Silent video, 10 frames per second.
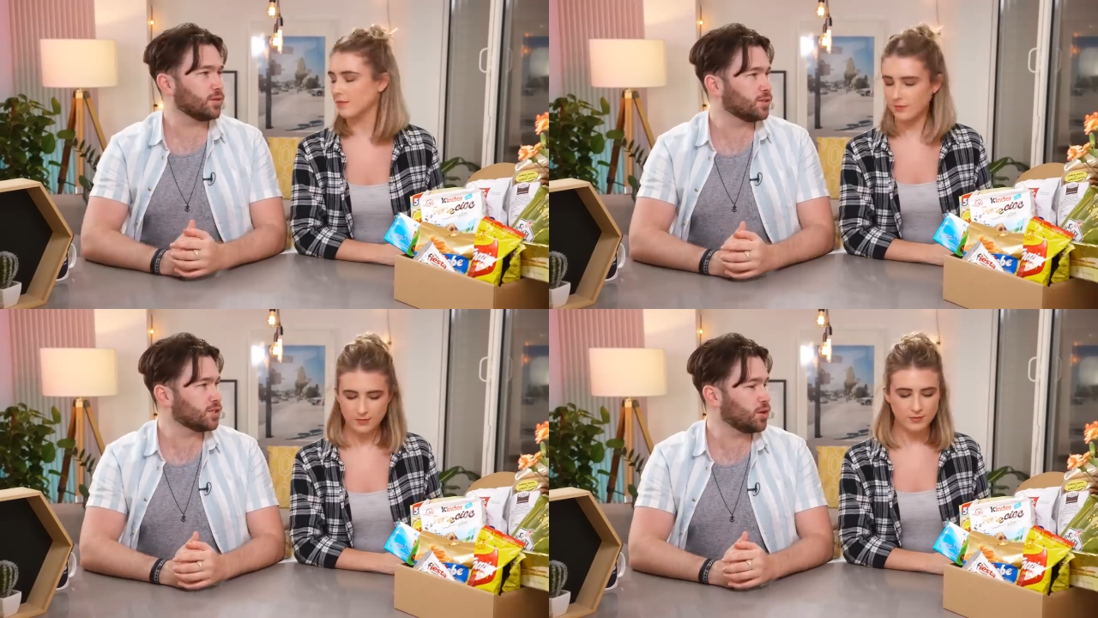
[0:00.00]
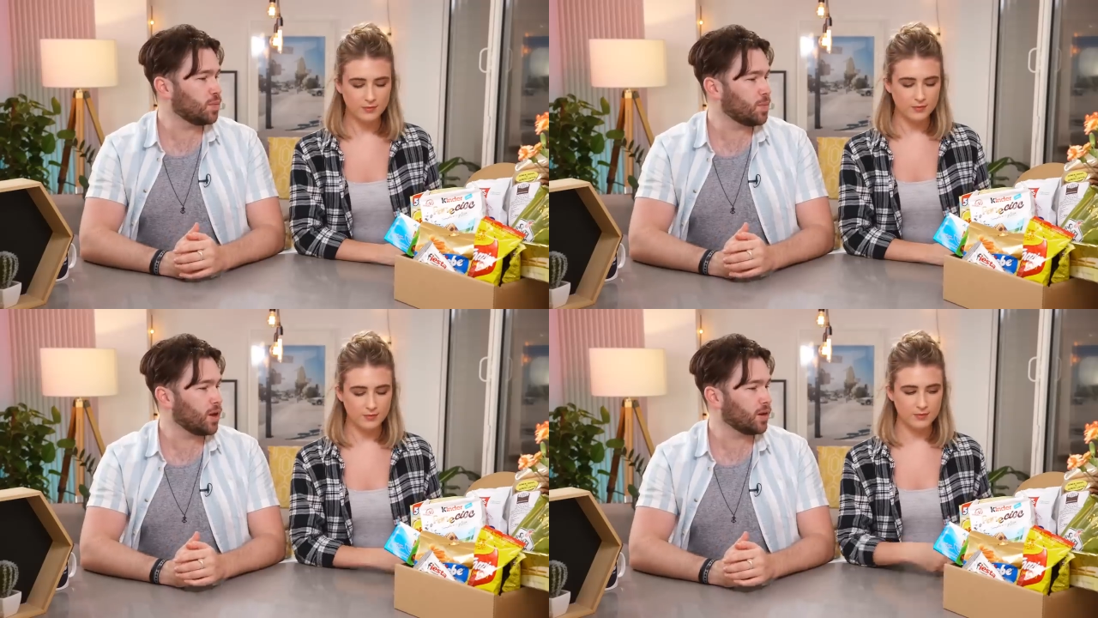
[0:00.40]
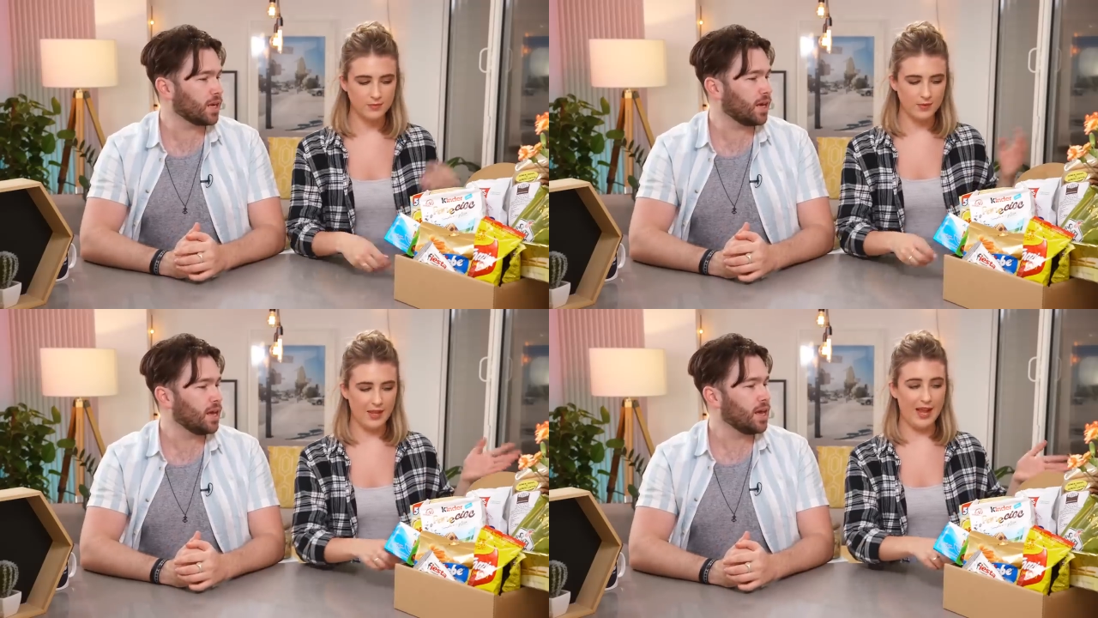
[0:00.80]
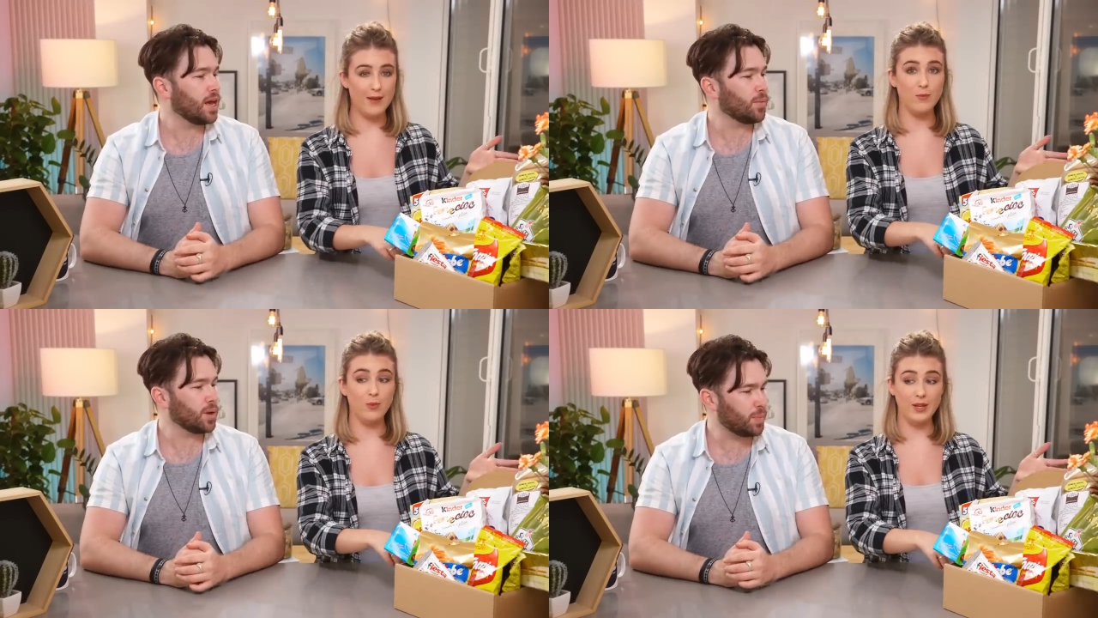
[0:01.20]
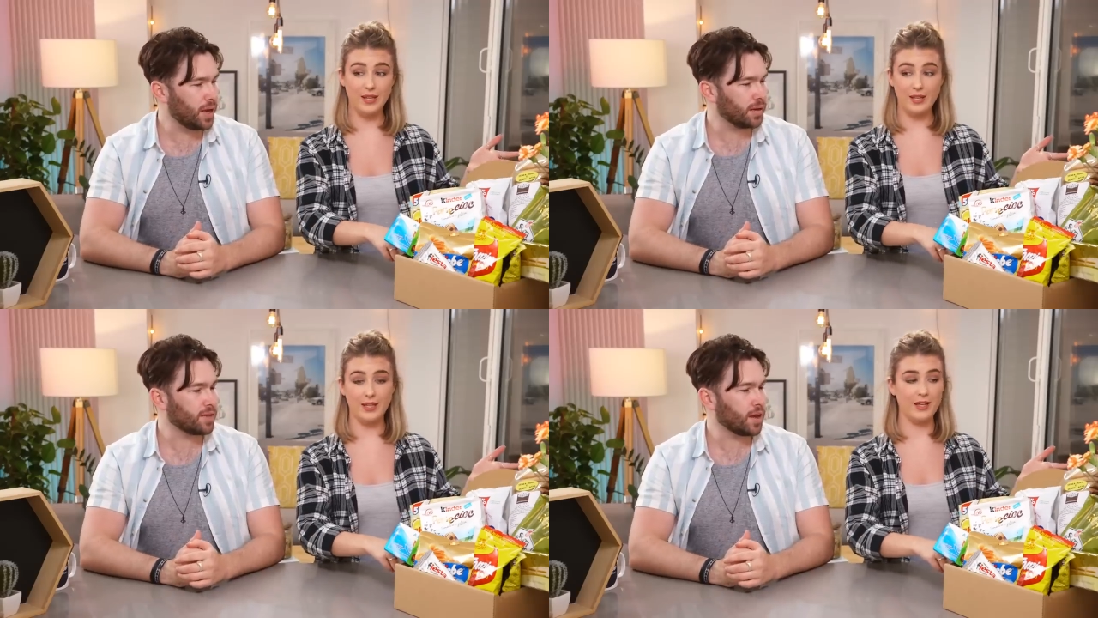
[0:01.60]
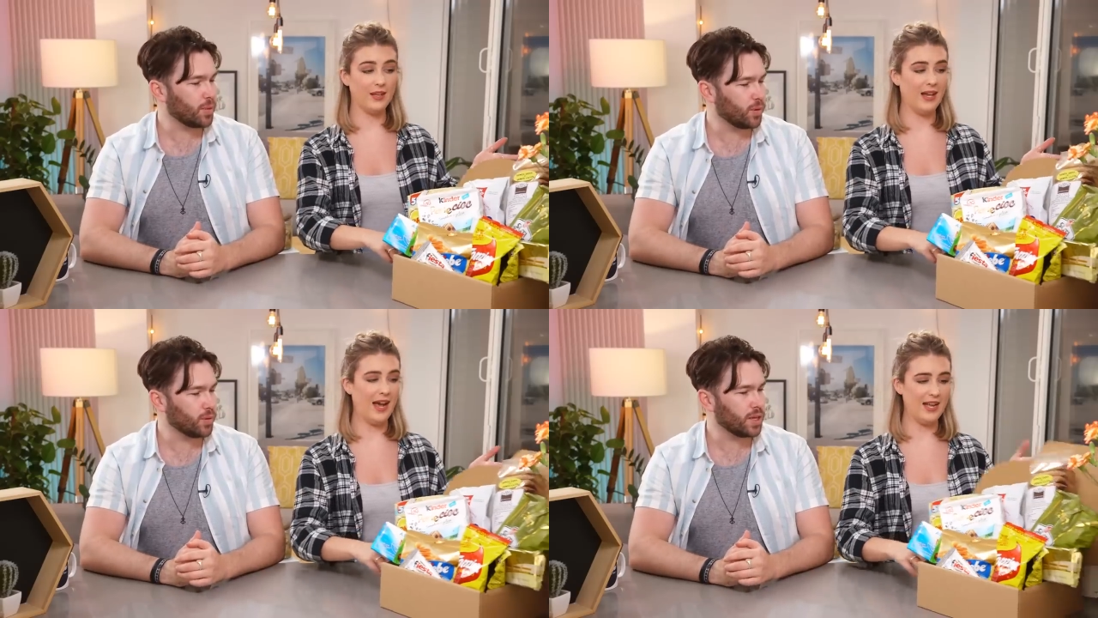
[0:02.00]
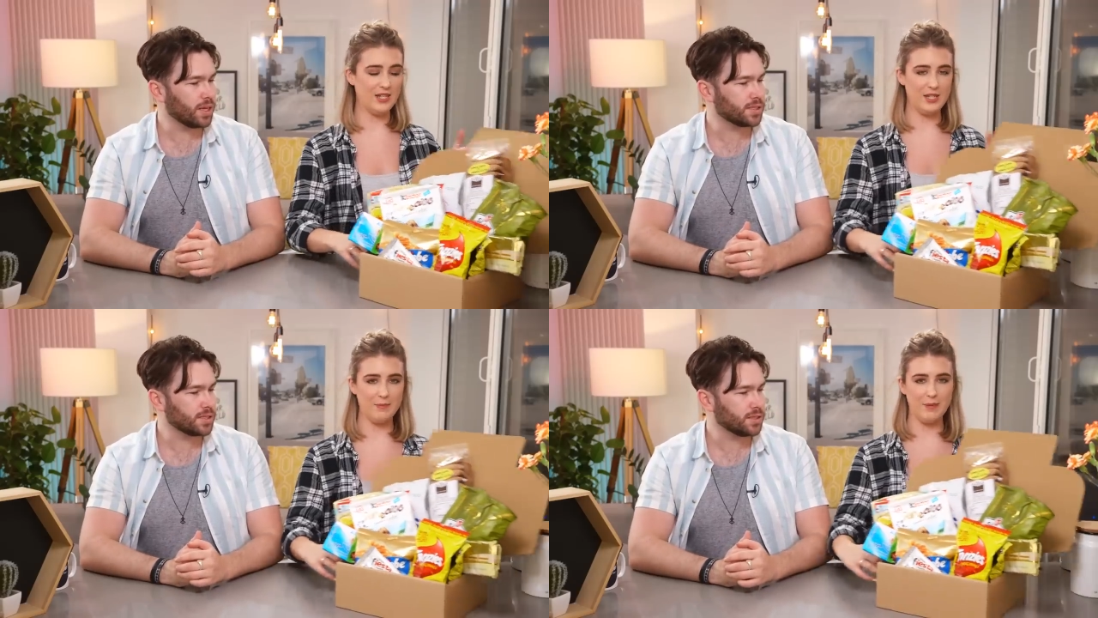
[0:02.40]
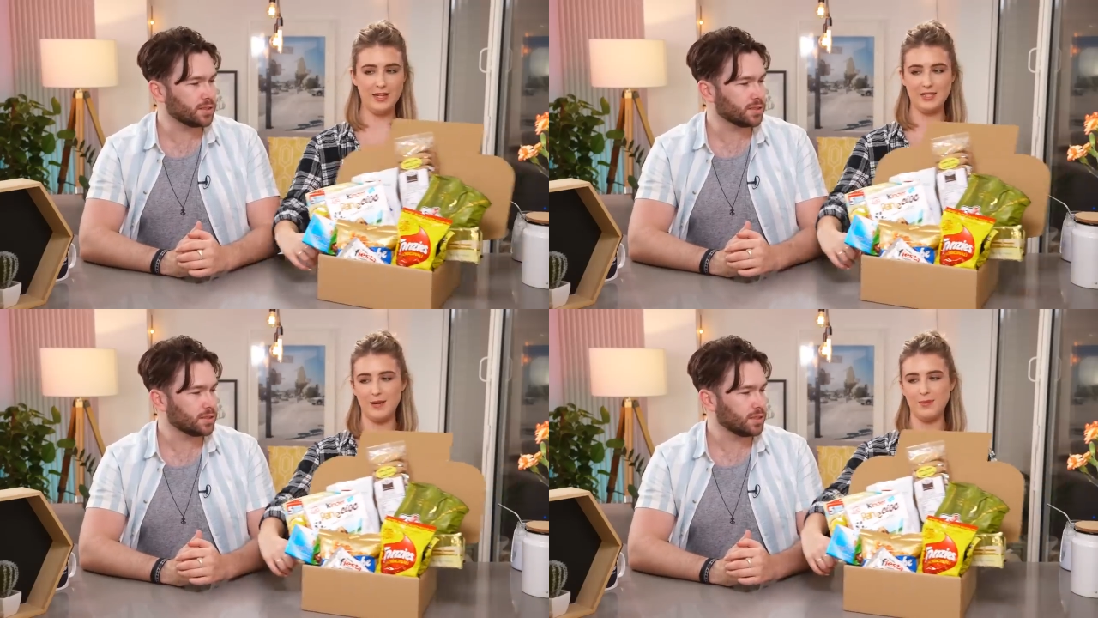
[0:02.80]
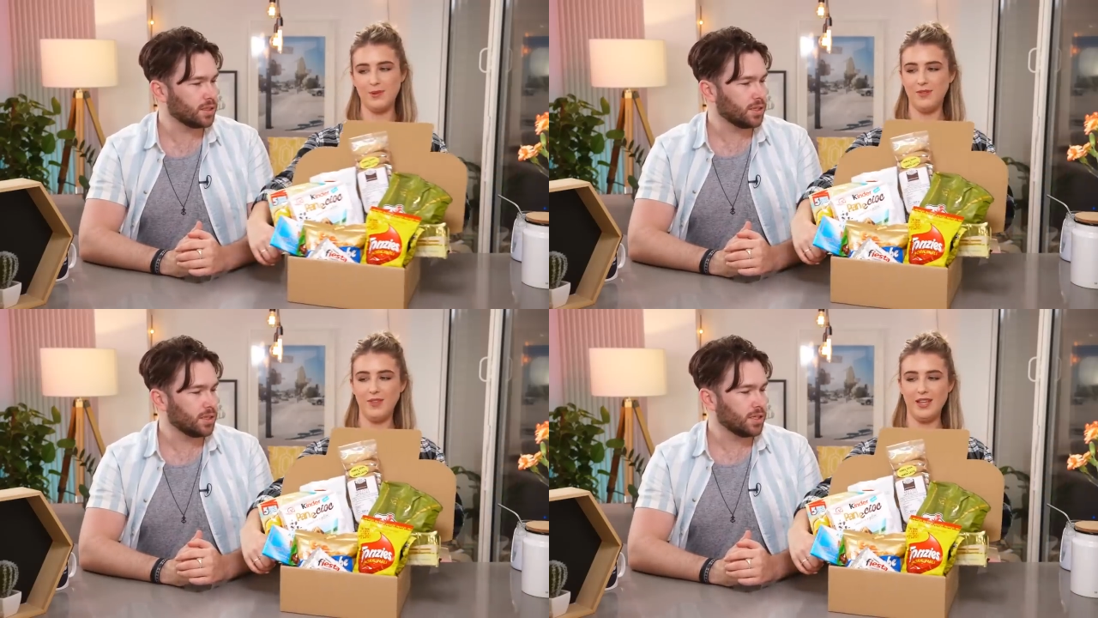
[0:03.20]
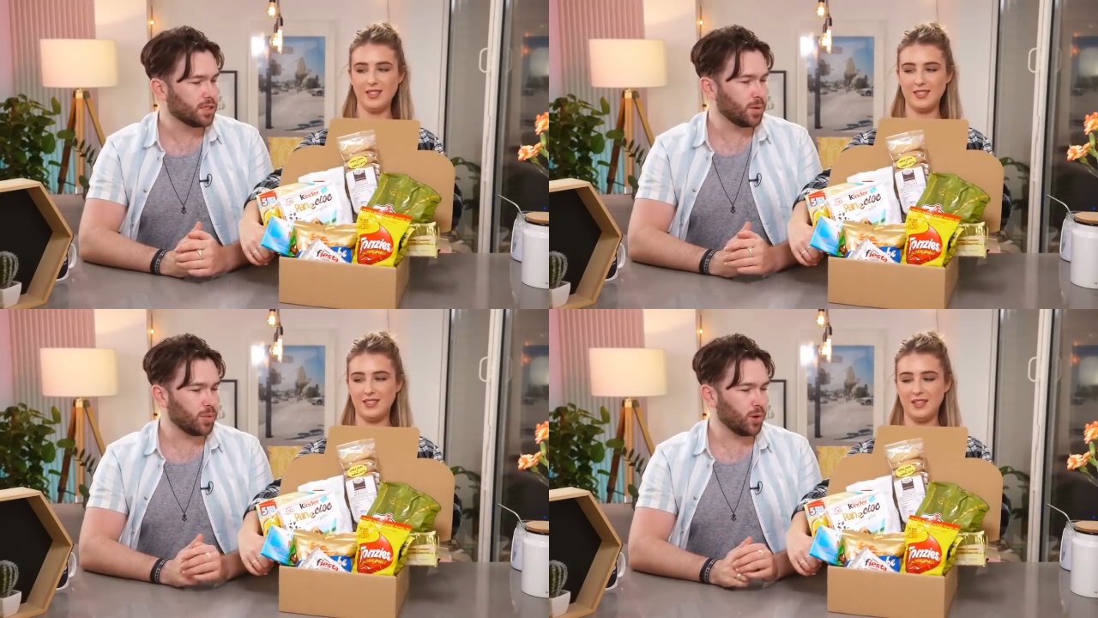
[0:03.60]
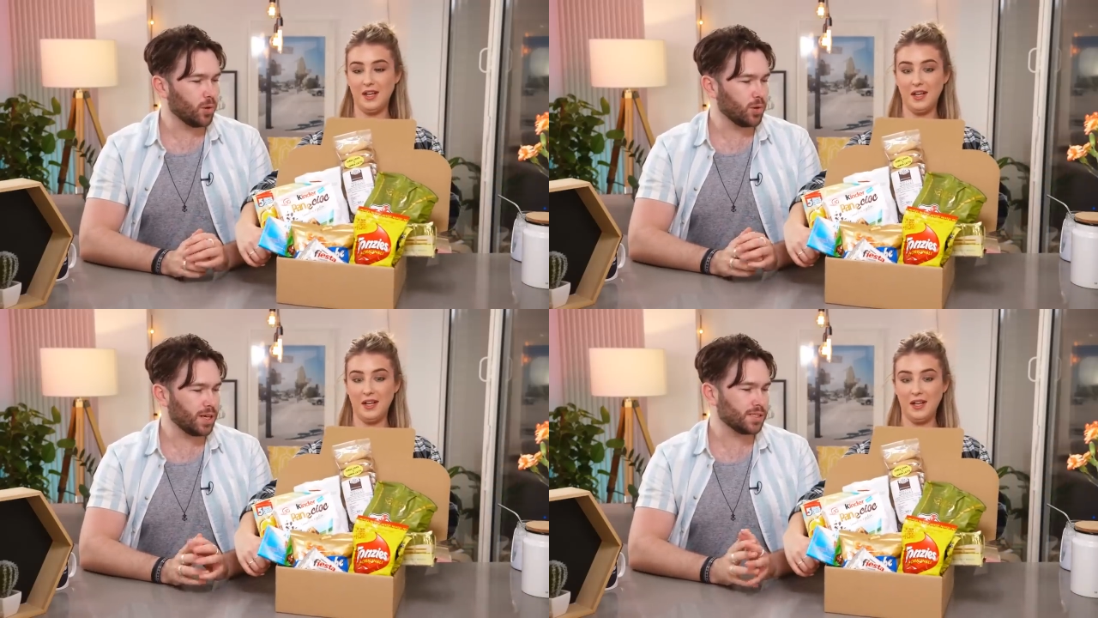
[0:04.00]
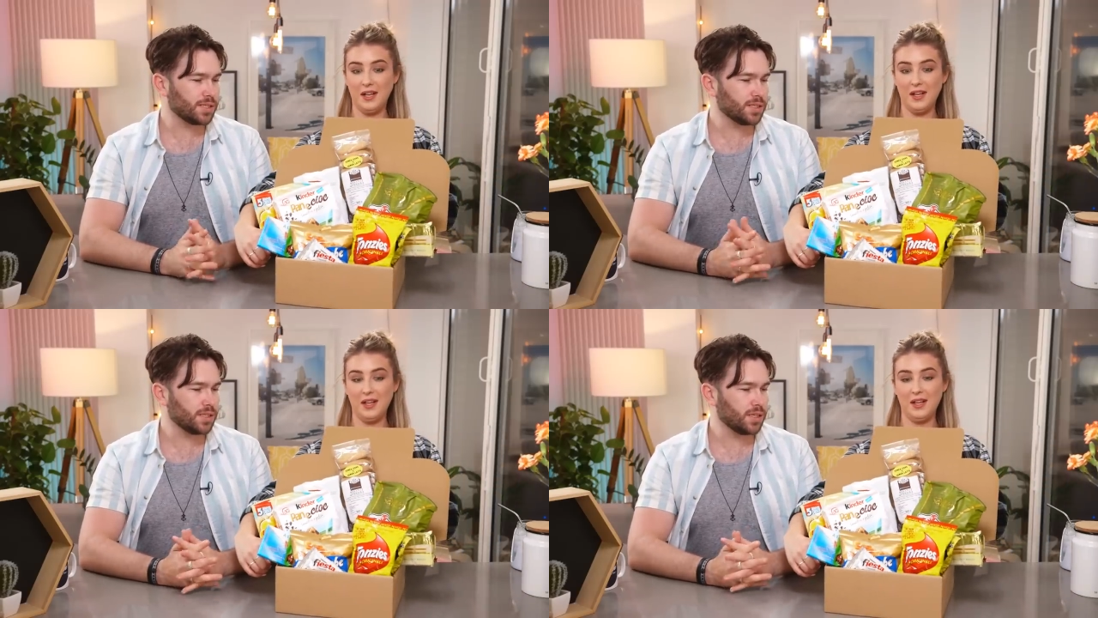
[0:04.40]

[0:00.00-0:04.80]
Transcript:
Speaker 1: to a supermarket and, and we, we, picked up all actually
Speaker 2: picked up all of this. So we
Speaker 1: bought all this